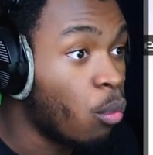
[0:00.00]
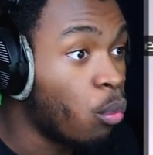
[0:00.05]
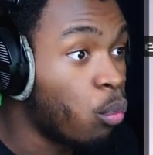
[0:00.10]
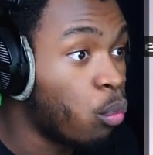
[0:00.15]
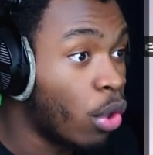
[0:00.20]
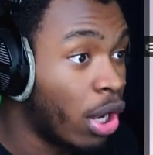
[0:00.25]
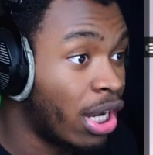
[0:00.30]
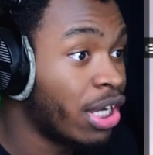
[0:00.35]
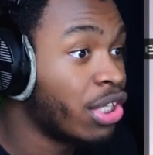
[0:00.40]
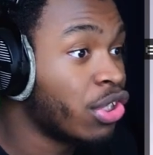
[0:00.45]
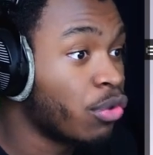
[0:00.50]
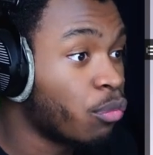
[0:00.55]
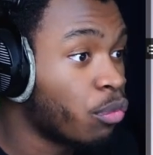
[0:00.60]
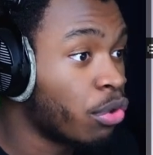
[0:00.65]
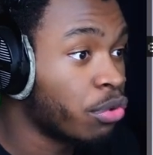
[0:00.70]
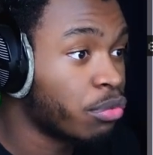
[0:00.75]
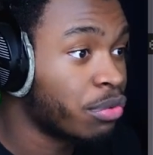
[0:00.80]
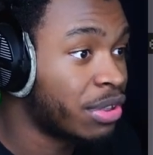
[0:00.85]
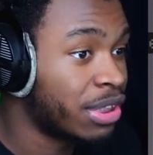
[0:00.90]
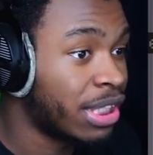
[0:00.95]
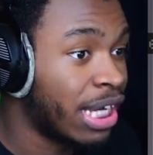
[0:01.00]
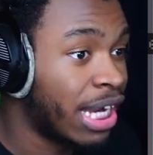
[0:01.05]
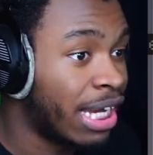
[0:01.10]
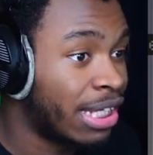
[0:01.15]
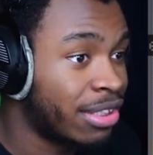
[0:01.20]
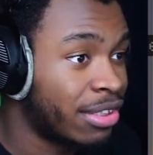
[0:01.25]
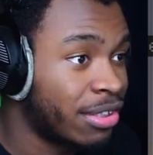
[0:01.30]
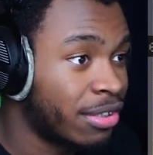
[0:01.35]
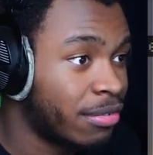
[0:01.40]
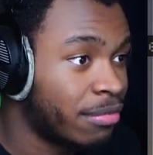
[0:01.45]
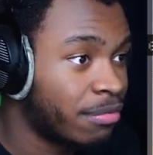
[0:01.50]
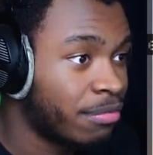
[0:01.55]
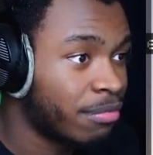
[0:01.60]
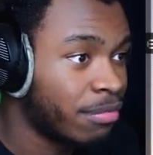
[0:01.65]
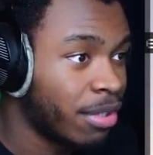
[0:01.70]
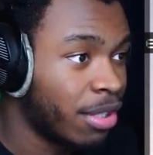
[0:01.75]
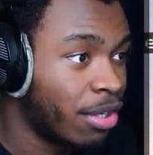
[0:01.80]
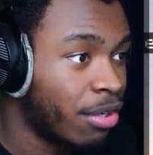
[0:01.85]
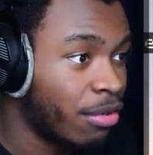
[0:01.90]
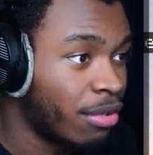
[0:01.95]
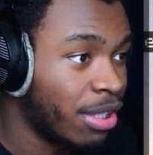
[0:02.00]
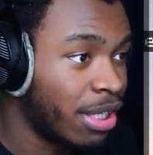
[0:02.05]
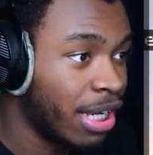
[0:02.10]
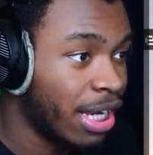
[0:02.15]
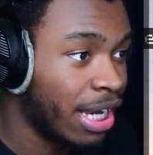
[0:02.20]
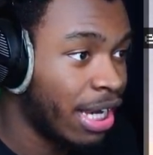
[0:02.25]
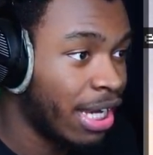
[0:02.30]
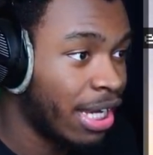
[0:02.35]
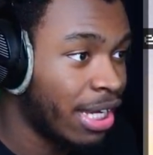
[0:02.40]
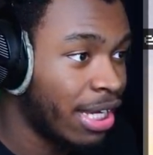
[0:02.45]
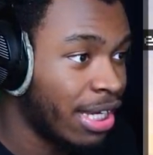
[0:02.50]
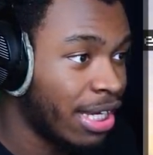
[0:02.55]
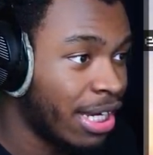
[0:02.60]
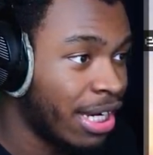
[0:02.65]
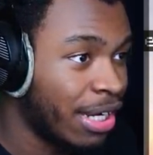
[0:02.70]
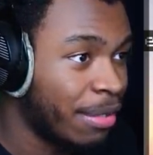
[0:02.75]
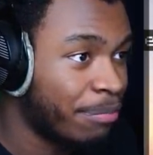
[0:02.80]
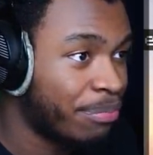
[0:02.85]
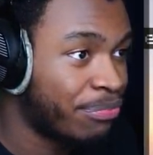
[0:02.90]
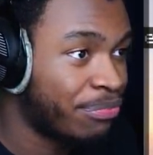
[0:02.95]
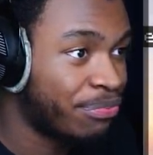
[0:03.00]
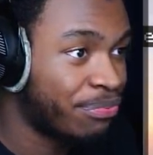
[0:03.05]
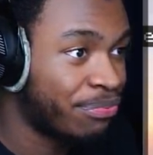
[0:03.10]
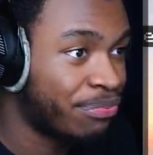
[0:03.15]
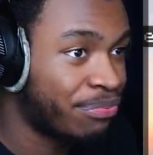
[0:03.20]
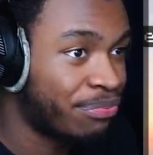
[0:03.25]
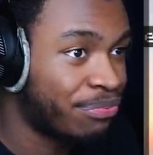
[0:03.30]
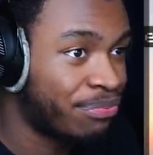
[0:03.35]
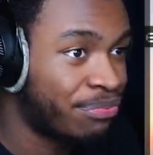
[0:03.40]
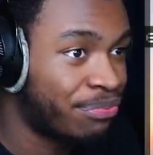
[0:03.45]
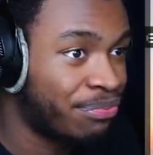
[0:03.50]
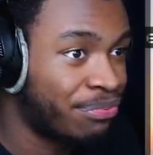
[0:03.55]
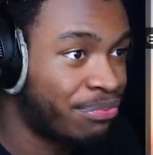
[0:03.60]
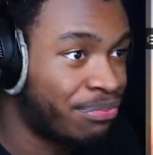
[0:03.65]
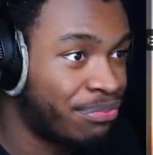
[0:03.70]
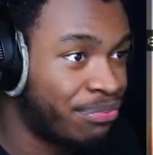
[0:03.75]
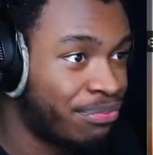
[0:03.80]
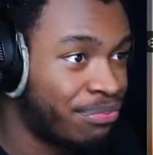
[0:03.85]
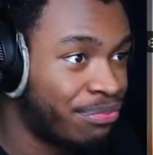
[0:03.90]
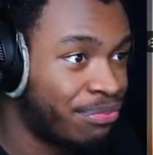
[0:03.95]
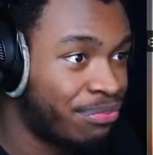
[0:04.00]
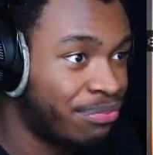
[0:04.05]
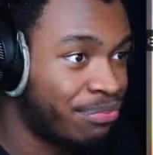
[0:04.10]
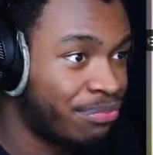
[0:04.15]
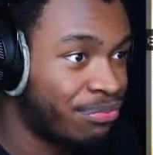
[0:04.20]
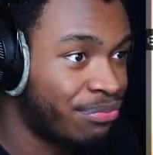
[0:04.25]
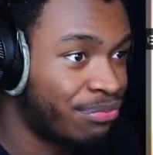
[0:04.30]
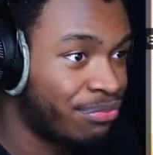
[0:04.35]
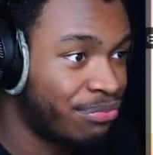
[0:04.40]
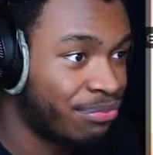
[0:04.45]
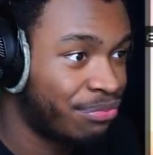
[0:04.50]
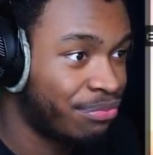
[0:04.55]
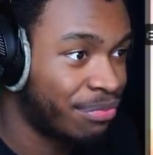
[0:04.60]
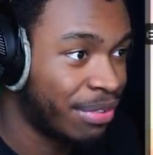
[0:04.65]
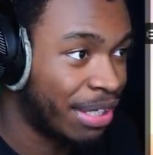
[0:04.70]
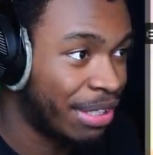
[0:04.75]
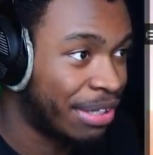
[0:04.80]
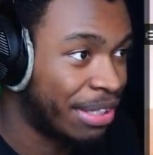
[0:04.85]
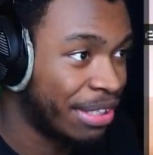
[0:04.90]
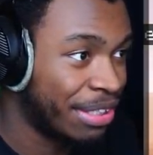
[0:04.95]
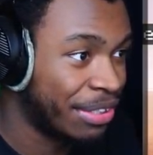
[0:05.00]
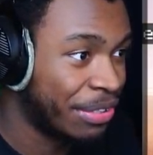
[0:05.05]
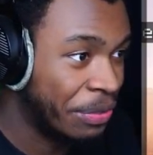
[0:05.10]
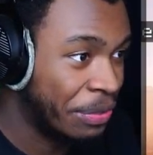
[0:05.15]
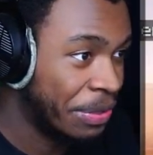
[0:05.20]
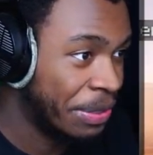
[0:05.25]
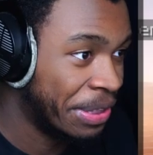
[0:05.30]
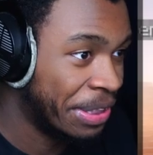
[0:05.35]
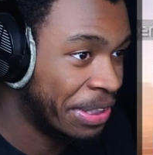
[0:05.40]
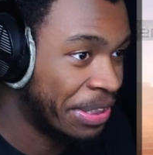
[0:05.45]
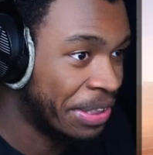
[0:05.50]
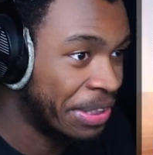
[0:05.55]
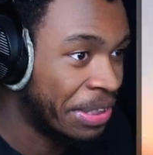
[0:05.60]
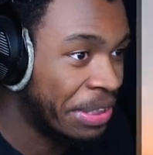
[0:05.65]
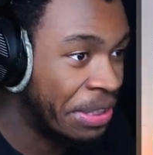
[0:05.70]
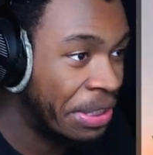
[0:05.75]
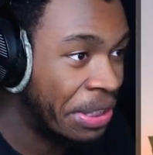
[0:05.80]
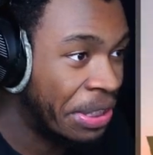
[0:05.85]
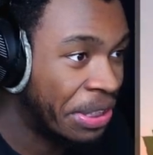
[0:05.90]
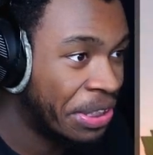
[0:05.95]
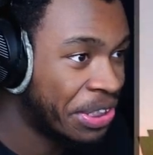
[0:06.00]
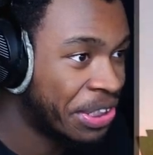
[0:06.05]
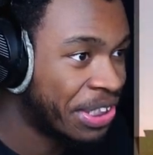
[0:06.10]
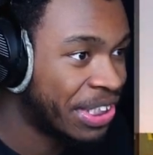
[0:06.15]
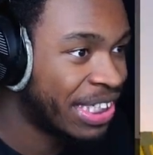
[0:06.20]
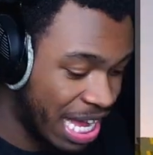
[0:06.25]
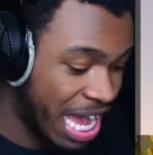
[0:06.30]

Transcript: What in the world was that? Okay. Uh, I think R T X is glitched.